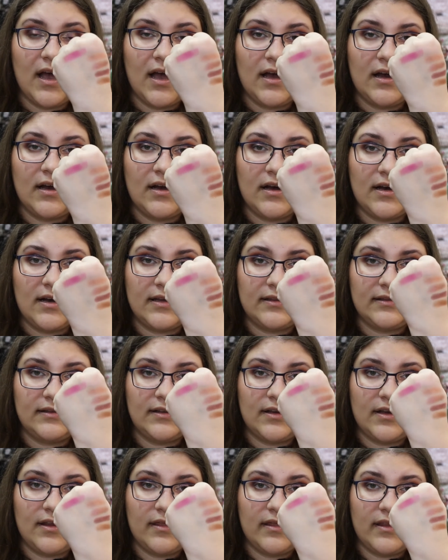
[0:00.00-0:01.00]

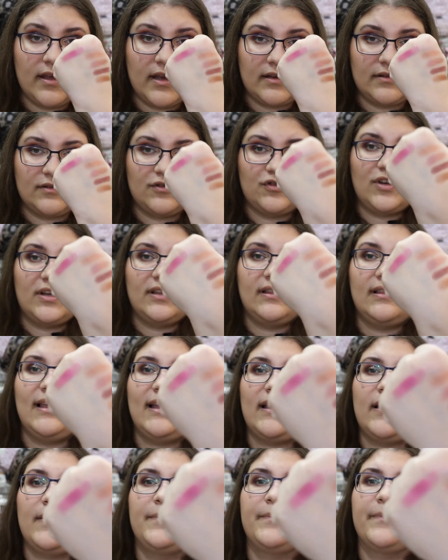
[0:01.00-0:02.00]
The next shade,
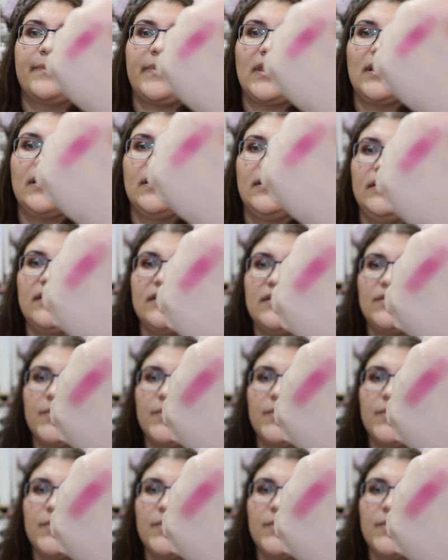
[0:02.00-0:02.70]
like this